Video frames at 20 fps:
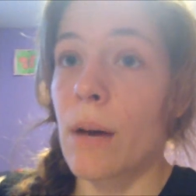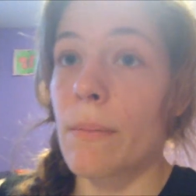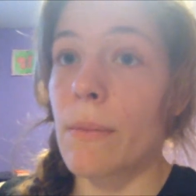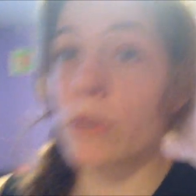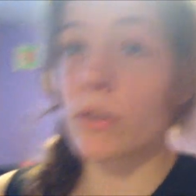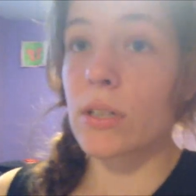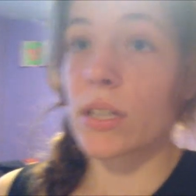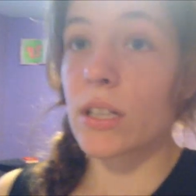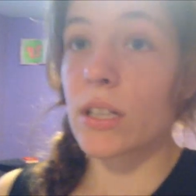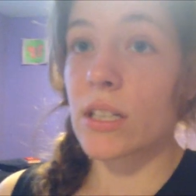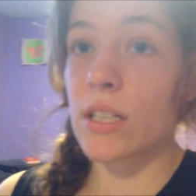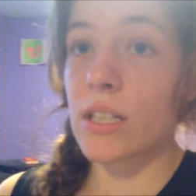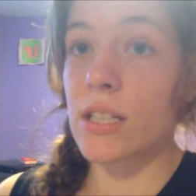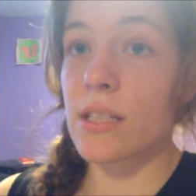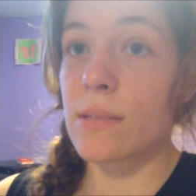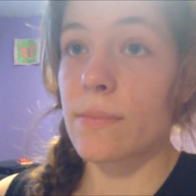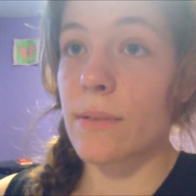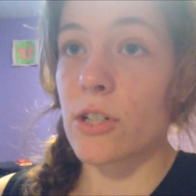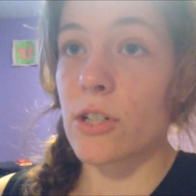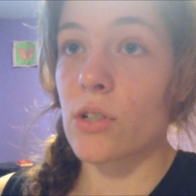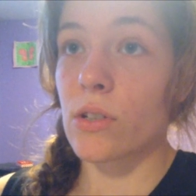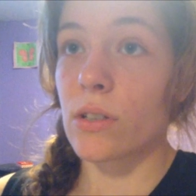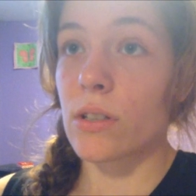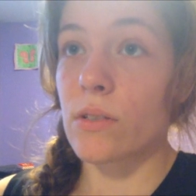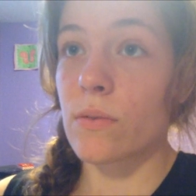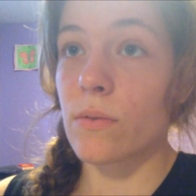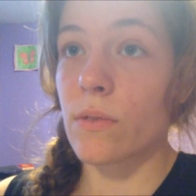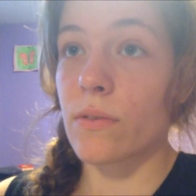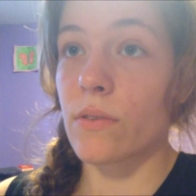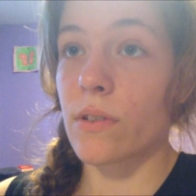a motility
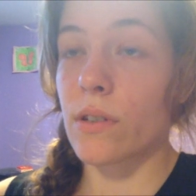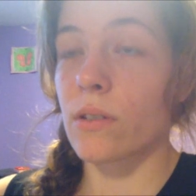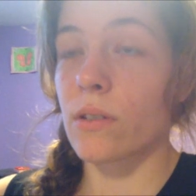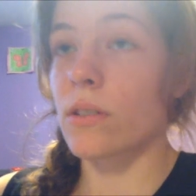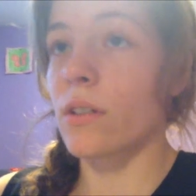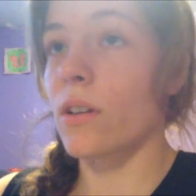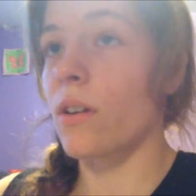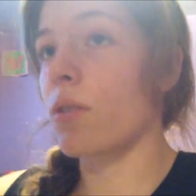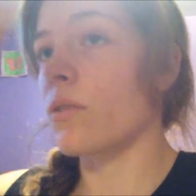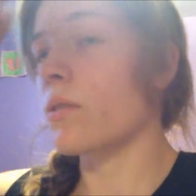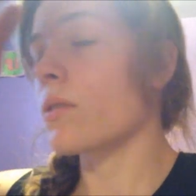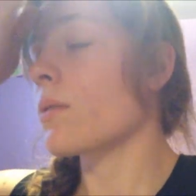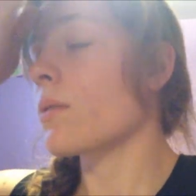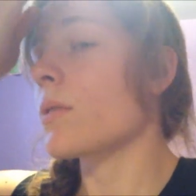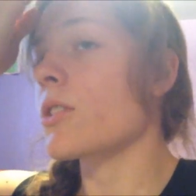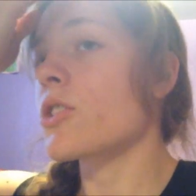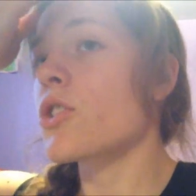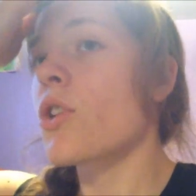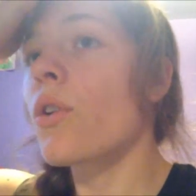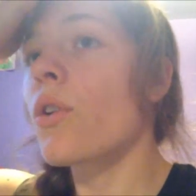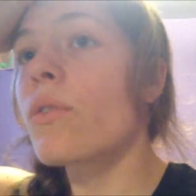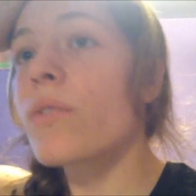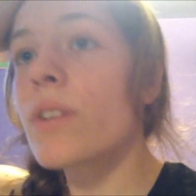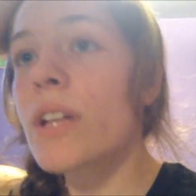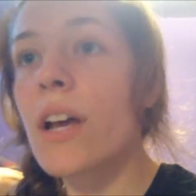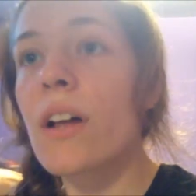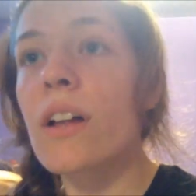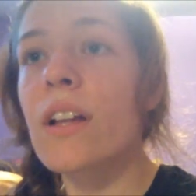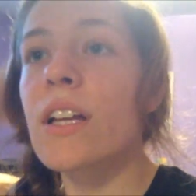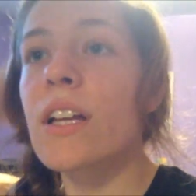specialist referral to go through, which
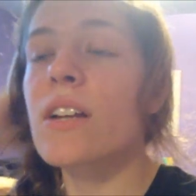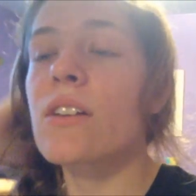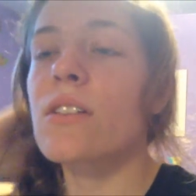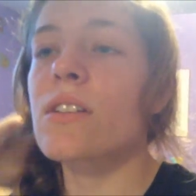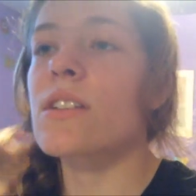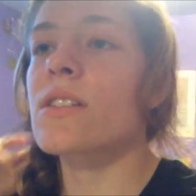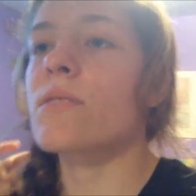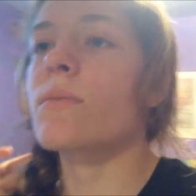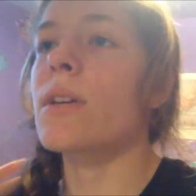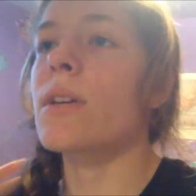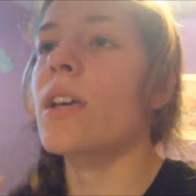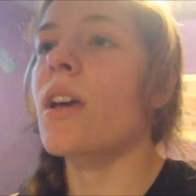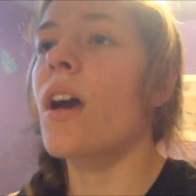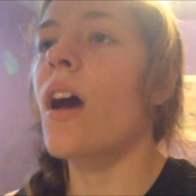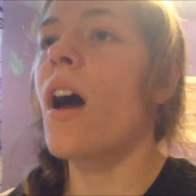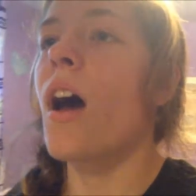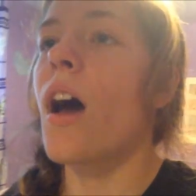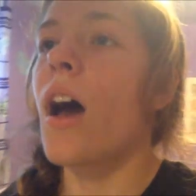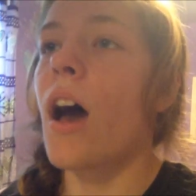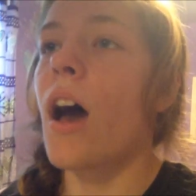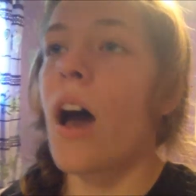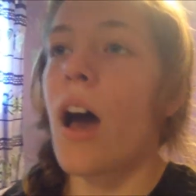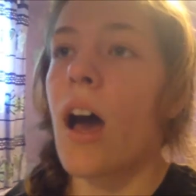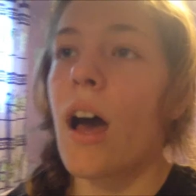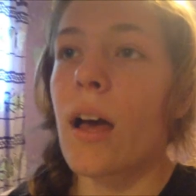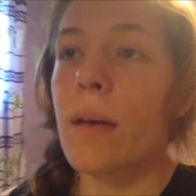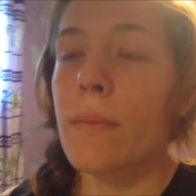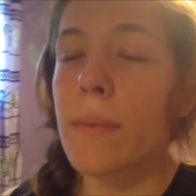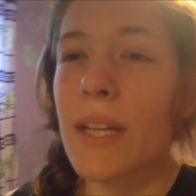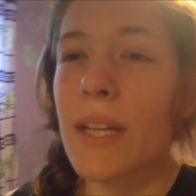hopefully I'll hear this week.
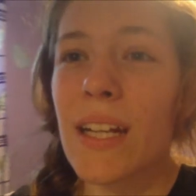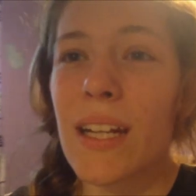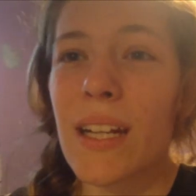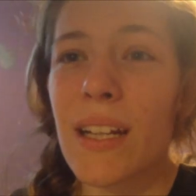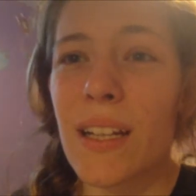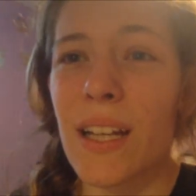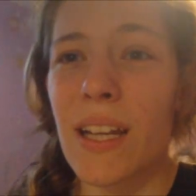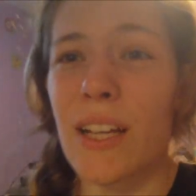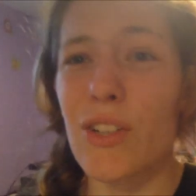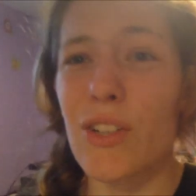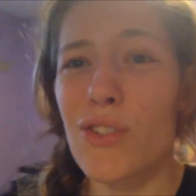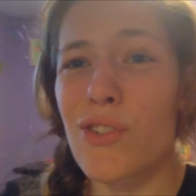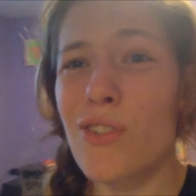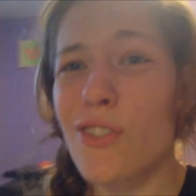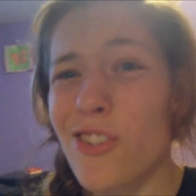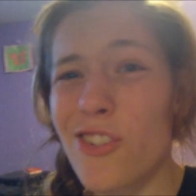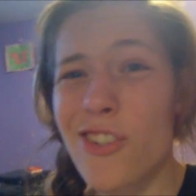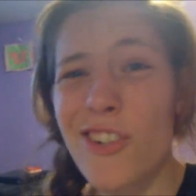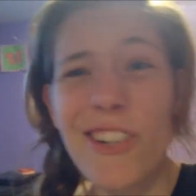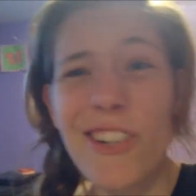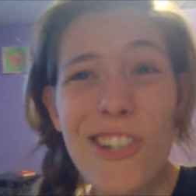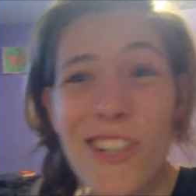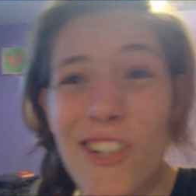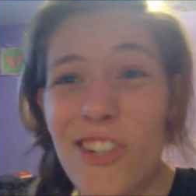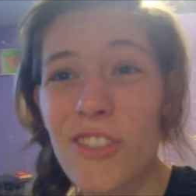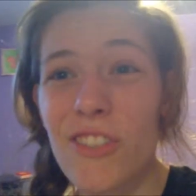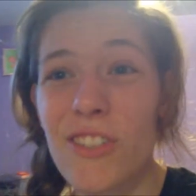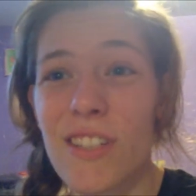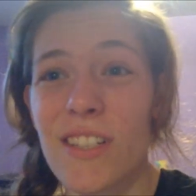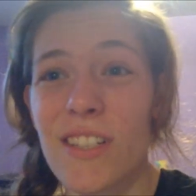I'm getting like
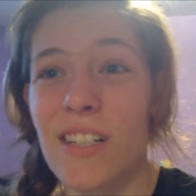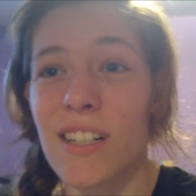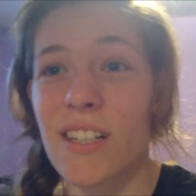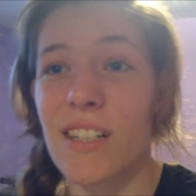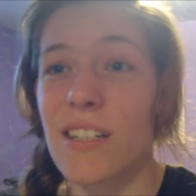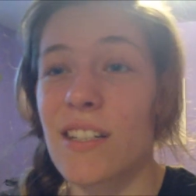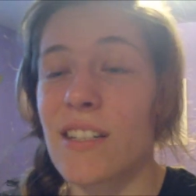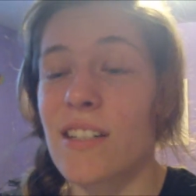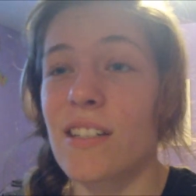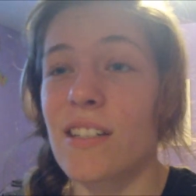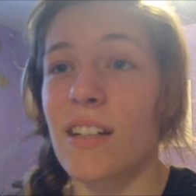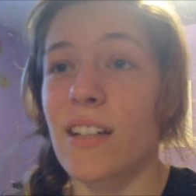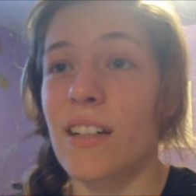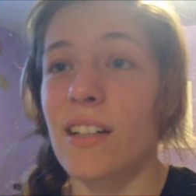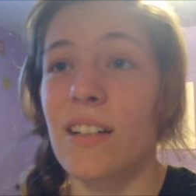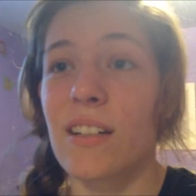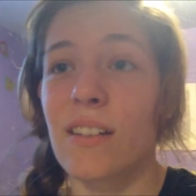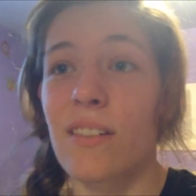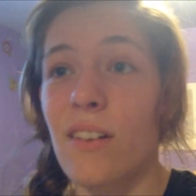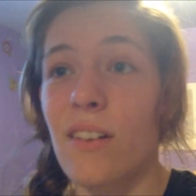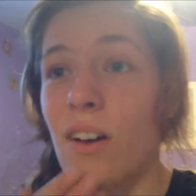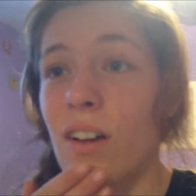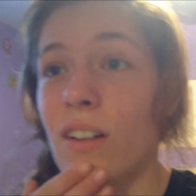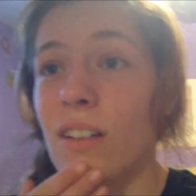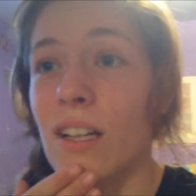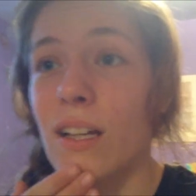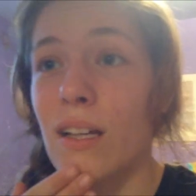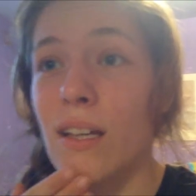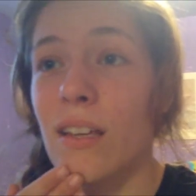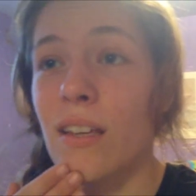nutritional studies done
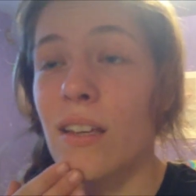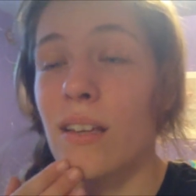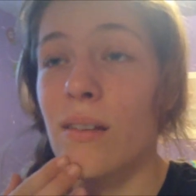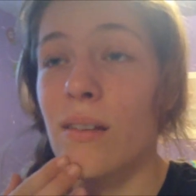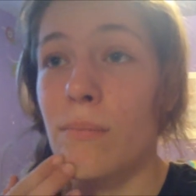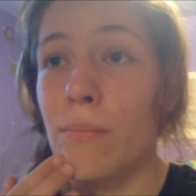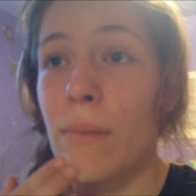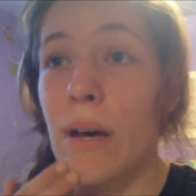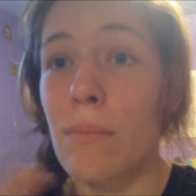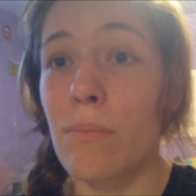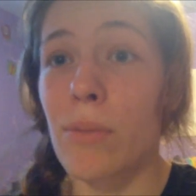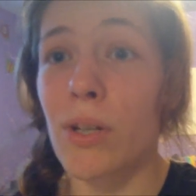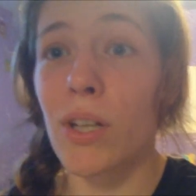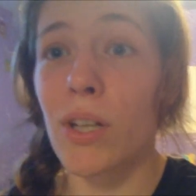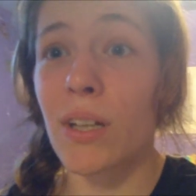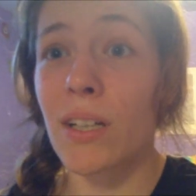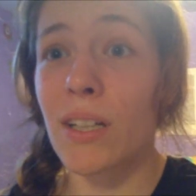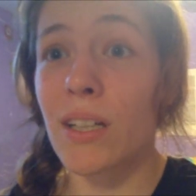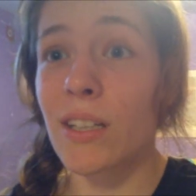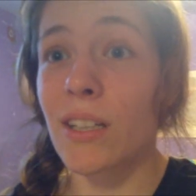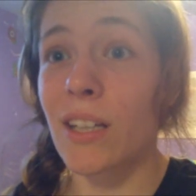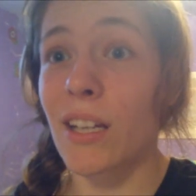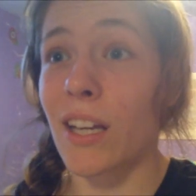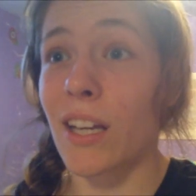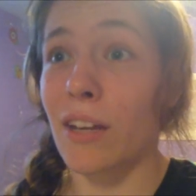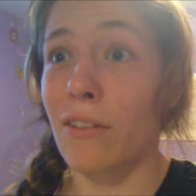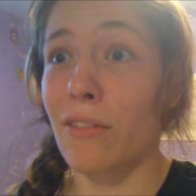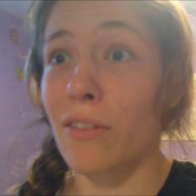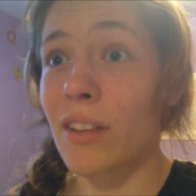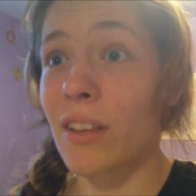on like my blood and
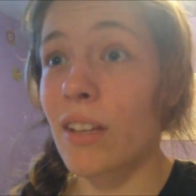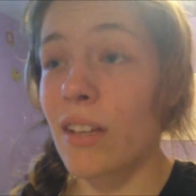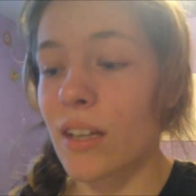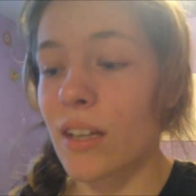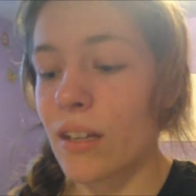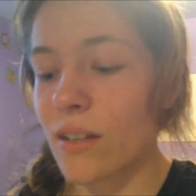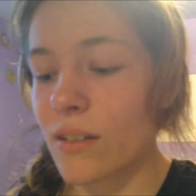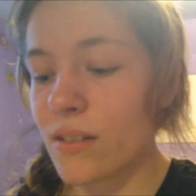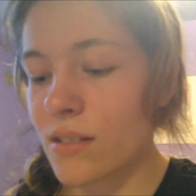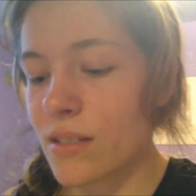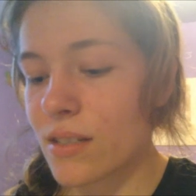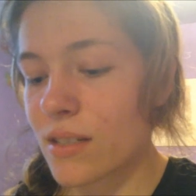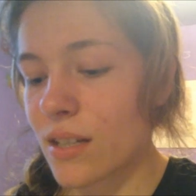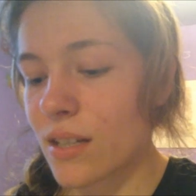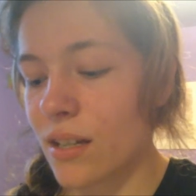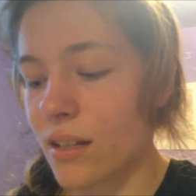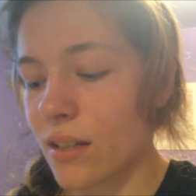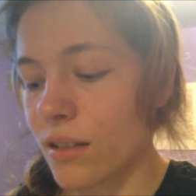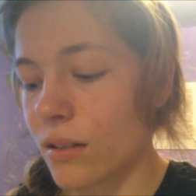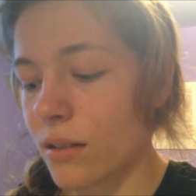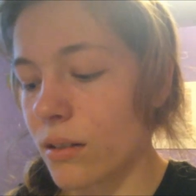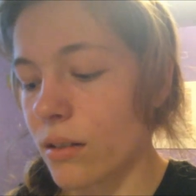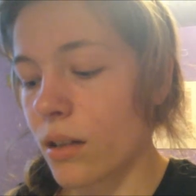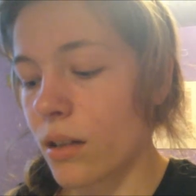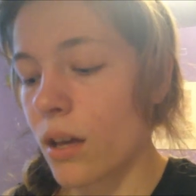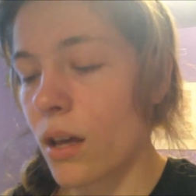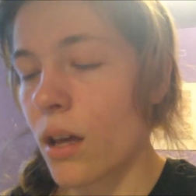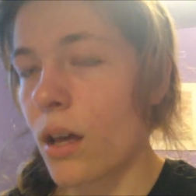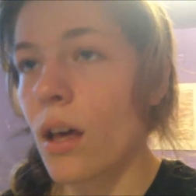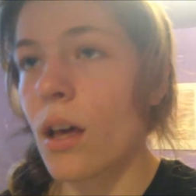like everything else, and